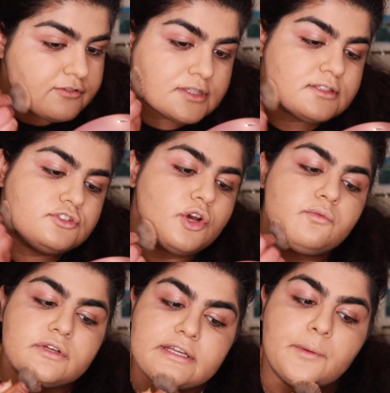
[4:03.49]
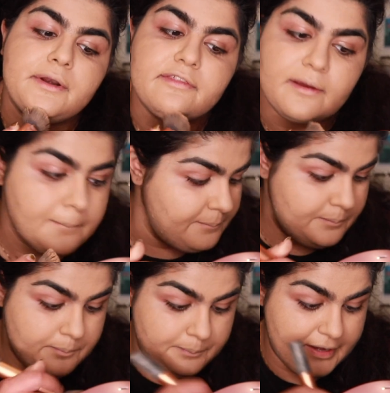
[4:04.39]
So I still don't really know anything,
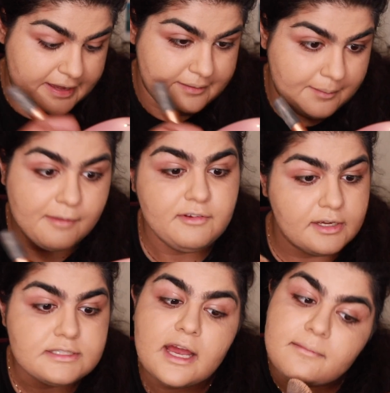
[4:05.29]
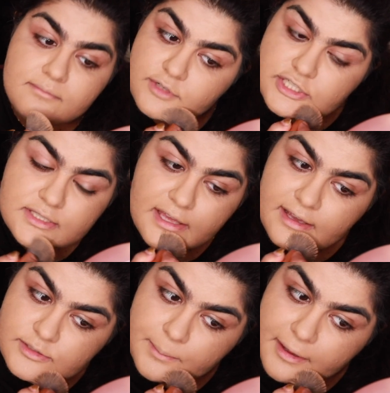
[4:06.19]
but I'm having a good time, which is I
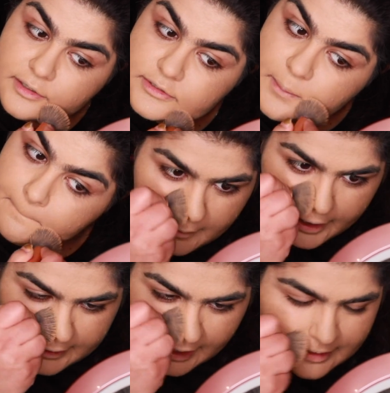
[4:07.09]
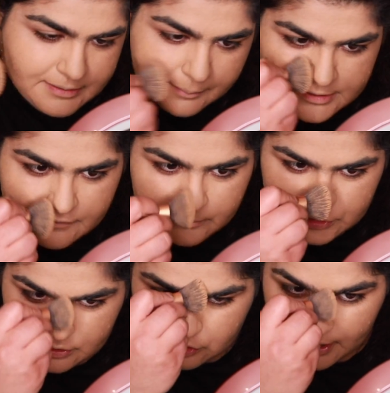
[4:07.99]
guess what matters. I, I keep telling myself I'm just
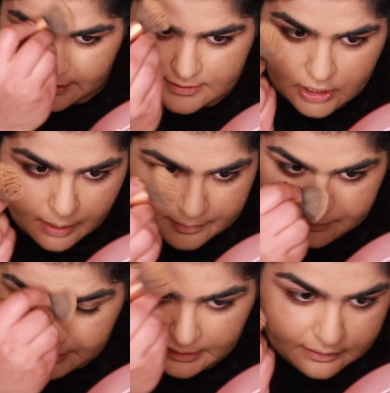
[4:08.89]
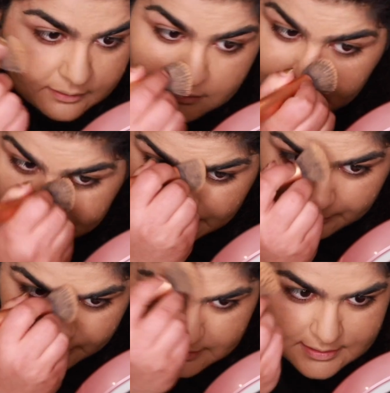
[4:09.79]
gonna try to stop being like
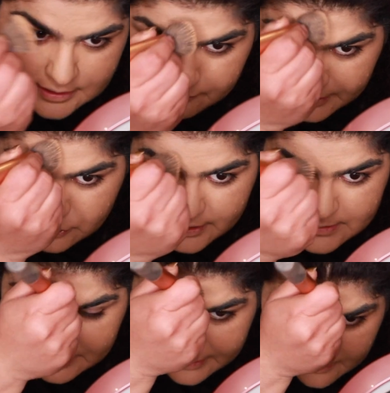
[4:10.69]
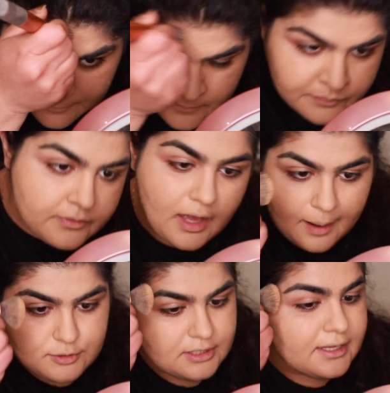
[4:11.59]
embarrassed of my interest, but like
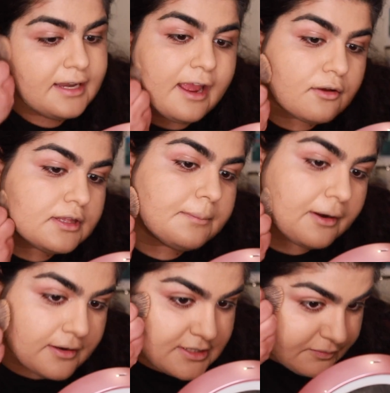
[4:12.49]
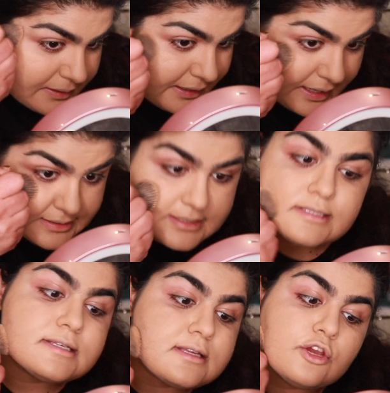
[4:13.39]
I'm just like inherently embarrassed of my like
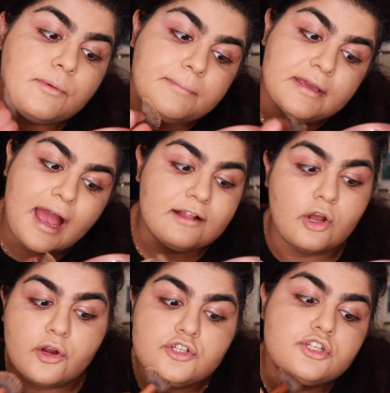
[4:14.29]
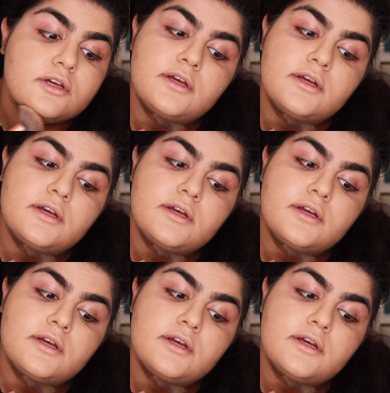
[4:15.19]
existence as a human being at large.